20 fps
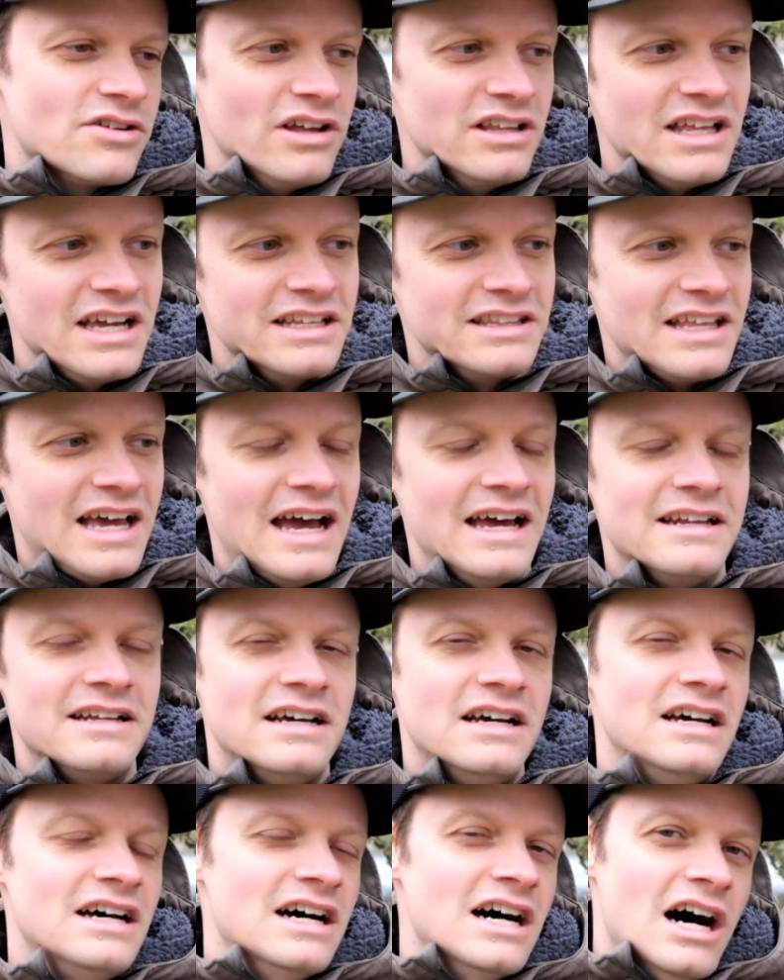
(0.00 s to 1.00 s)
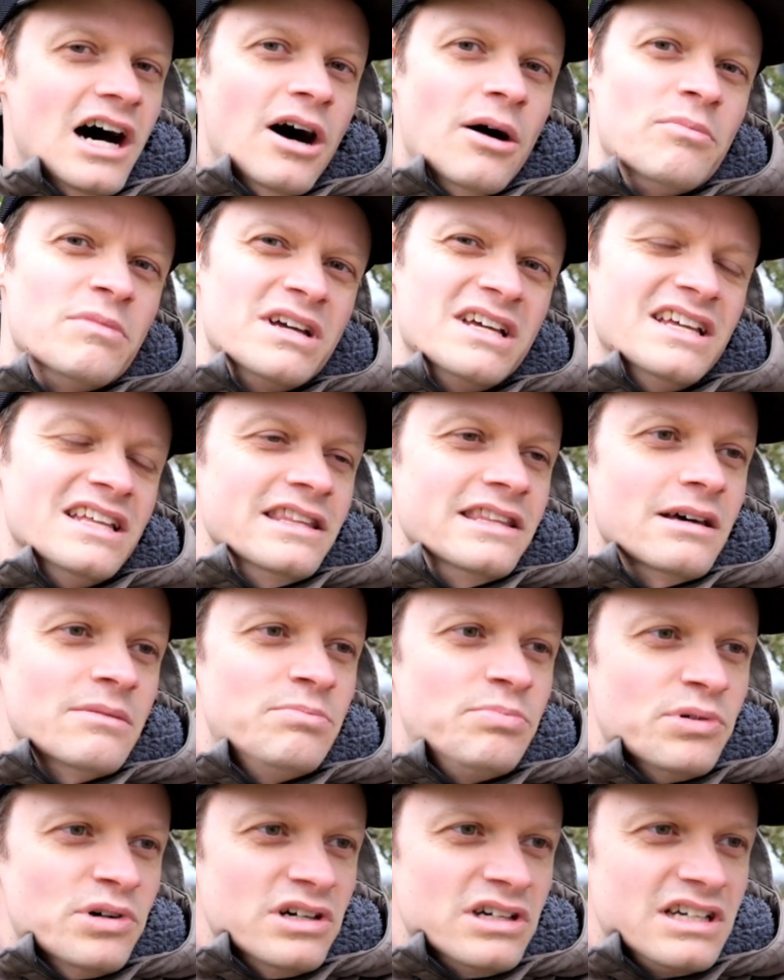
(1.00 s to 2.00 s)
So I like that. The
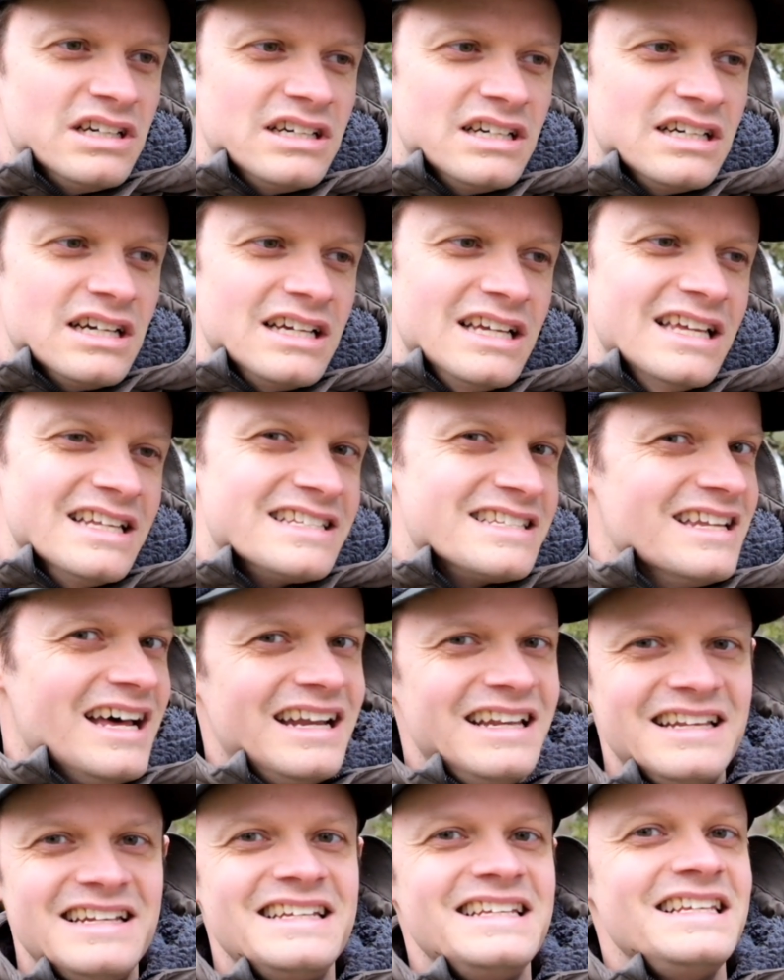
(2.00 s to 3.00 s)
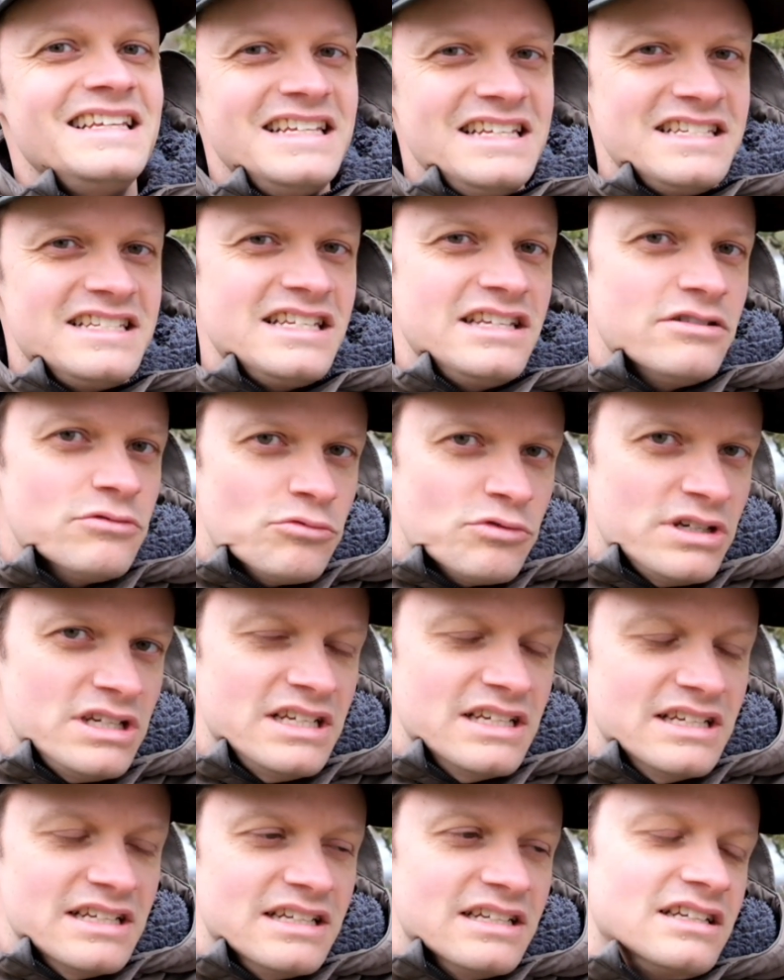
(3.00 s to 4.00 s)
book, it's not an easy
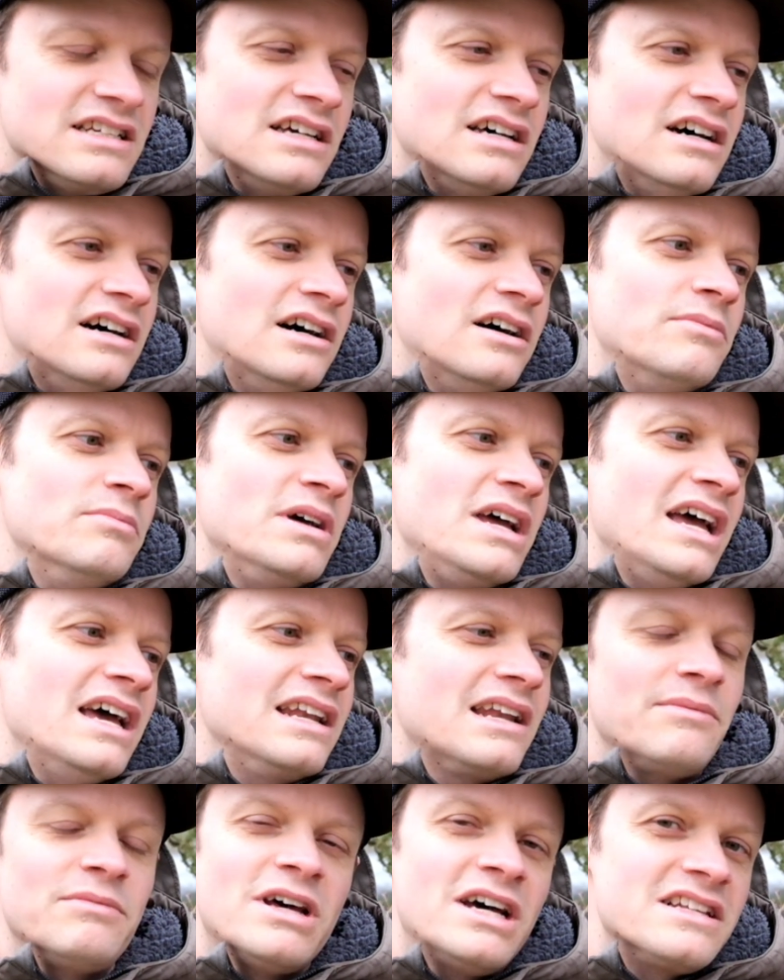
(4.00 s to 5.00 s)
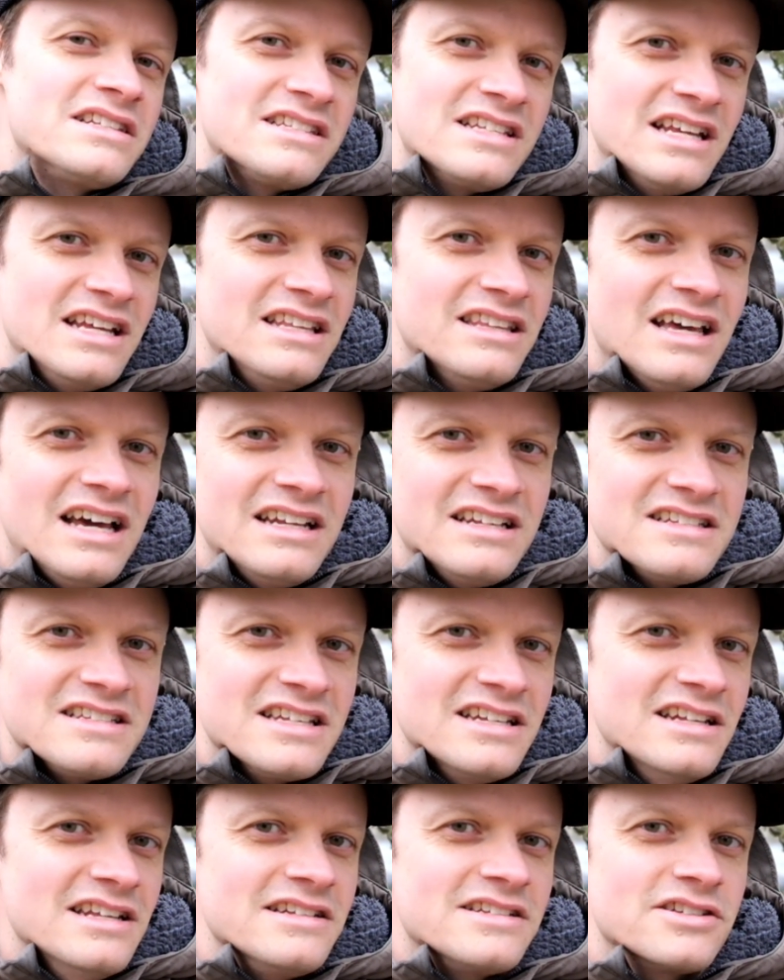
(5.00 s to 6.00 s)
read. And I'm not saying that as
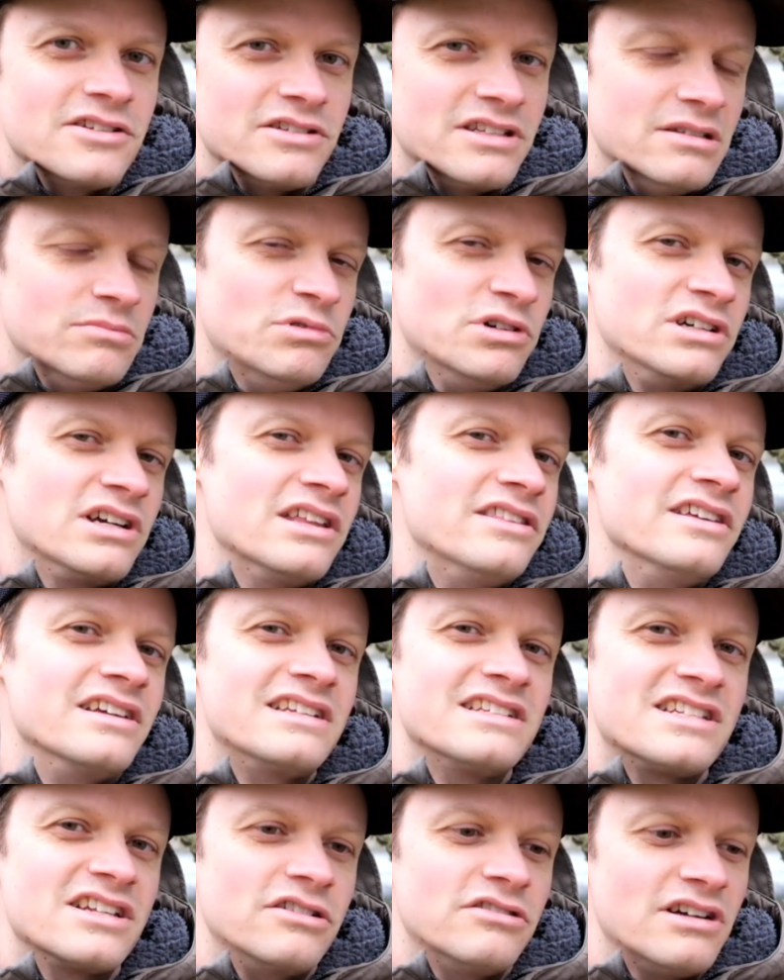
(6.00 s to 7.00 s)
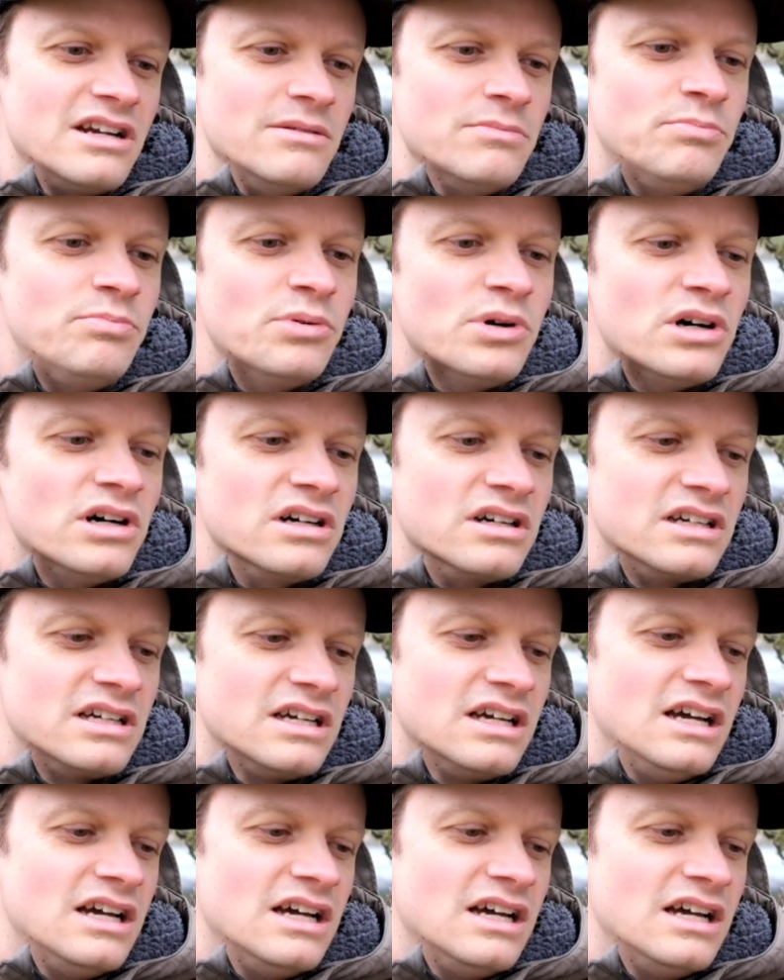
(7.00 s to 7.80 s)
an insult to the book. I think it's a great book.